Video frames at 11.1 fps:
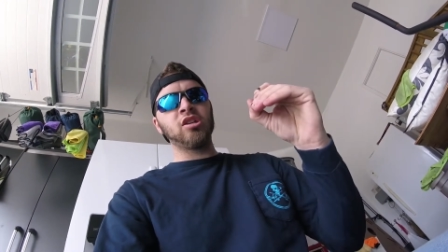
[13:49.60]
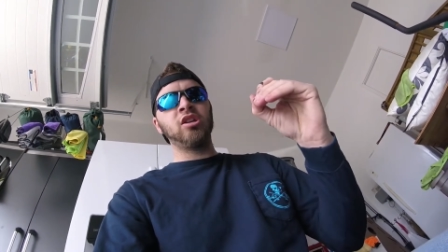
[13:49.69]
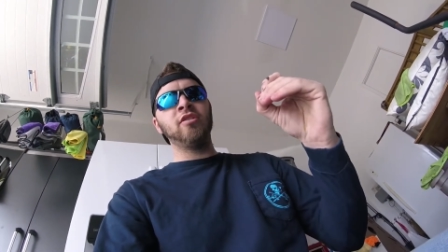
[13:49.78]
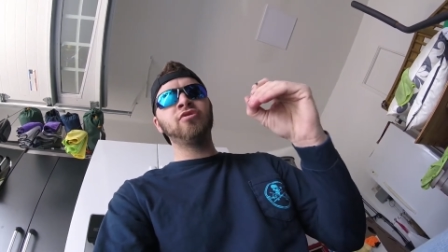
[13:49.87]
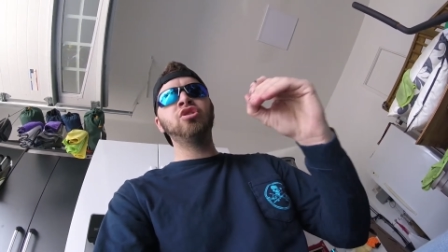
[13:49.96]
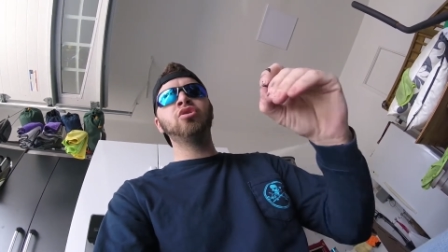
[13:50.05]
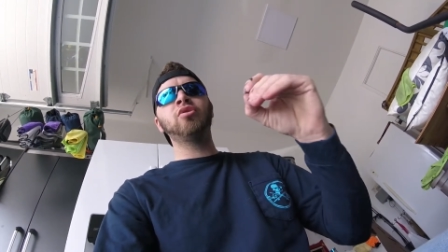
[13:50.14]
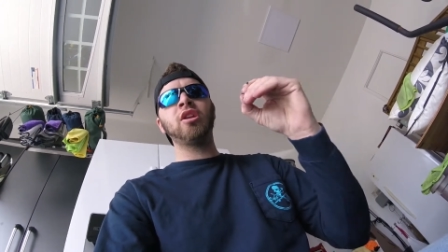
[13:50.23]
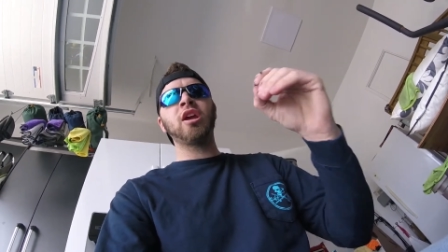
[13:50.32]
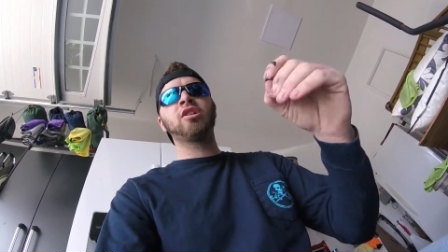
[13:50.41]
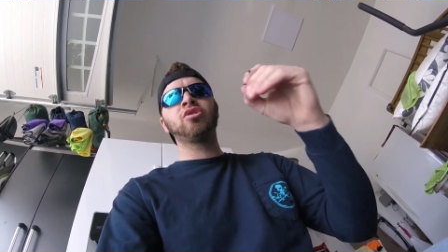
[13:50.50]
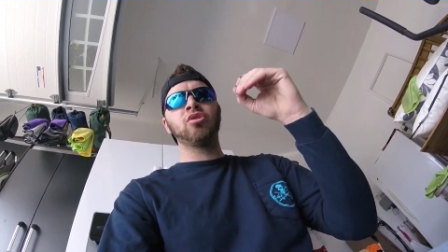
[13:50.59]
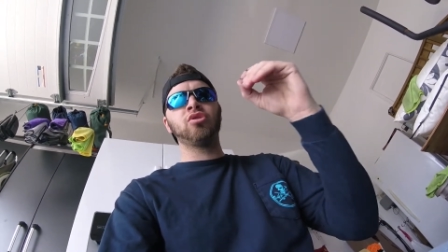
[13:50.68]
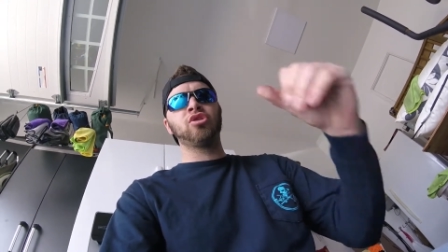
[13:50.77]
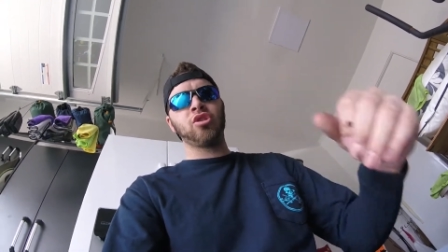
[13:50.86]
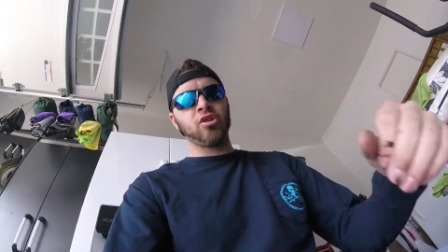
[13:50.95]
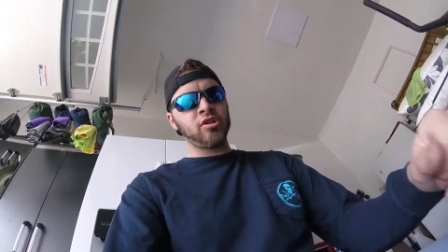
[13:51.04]
gives you an extra
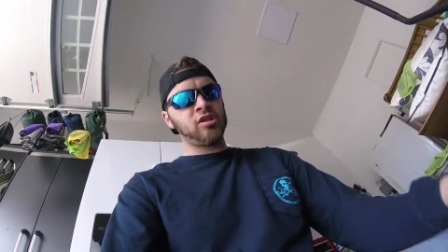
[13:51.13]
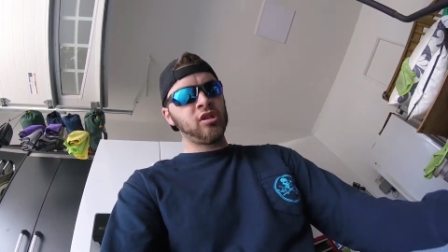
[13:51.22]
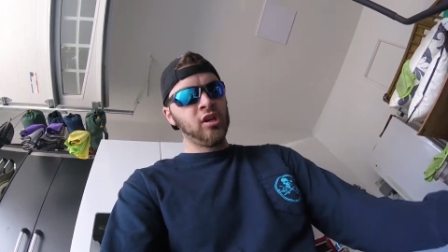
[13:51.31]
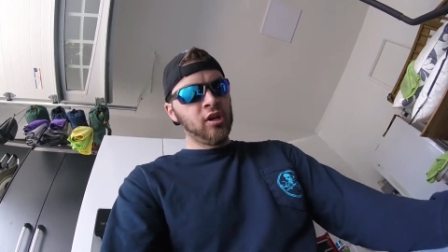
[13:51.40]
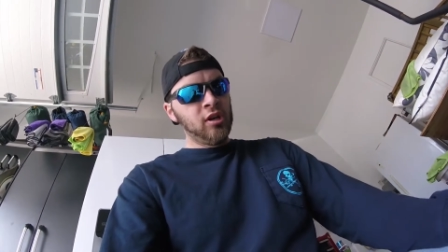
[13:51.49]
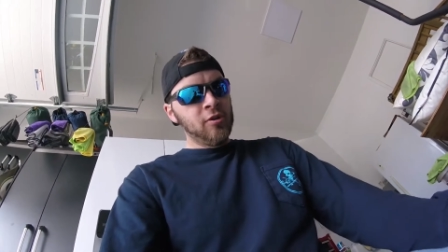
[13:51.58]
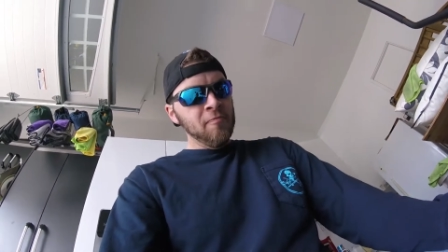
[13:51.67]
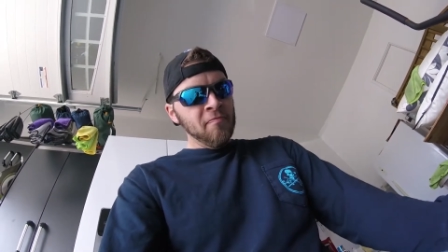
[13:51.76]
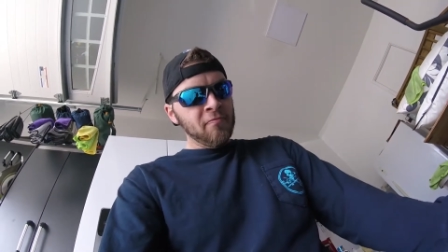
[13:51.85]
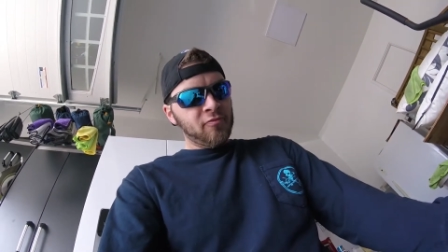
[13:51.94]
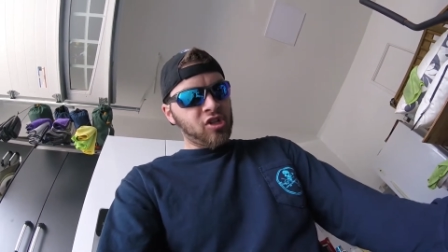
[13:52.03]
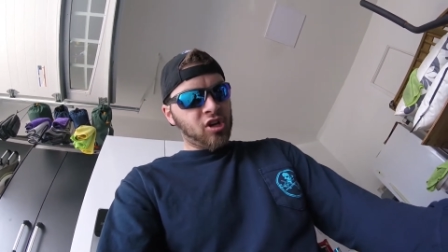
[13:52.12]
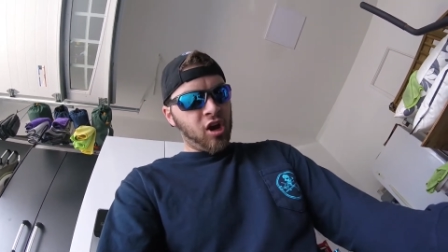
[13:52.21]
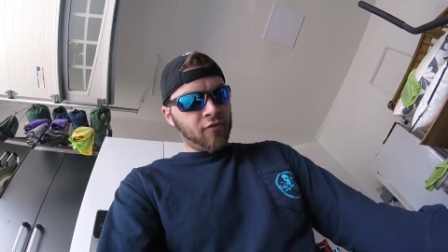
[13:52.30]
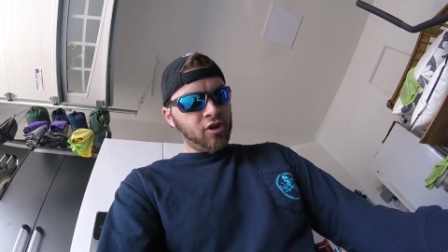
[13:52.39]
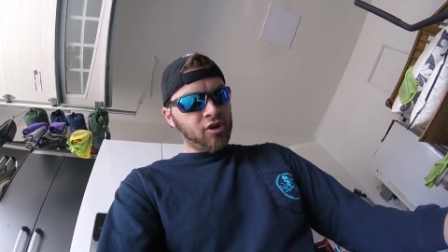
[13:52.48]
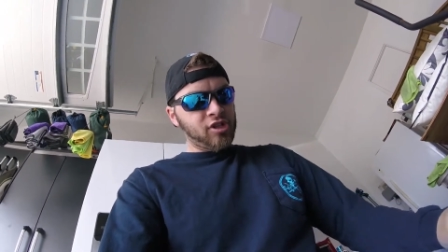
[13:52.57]
insurance to
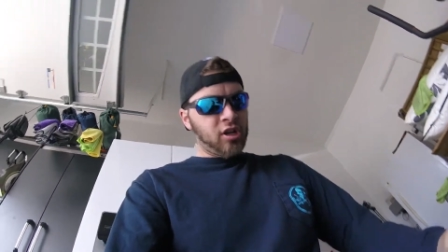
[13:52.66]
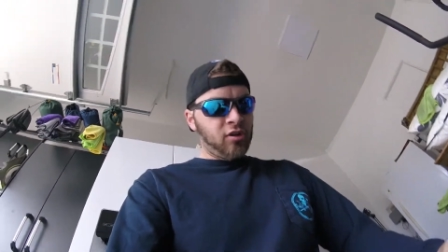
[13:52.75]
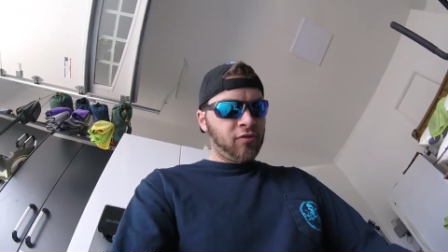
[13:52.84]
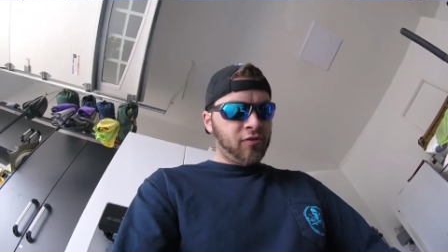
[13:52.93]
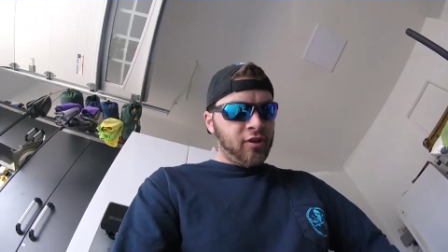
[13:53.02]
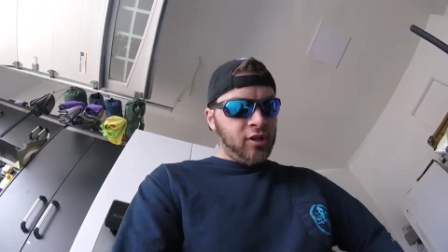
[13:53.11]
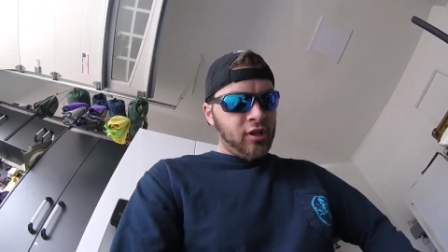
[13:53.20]
cover yourself.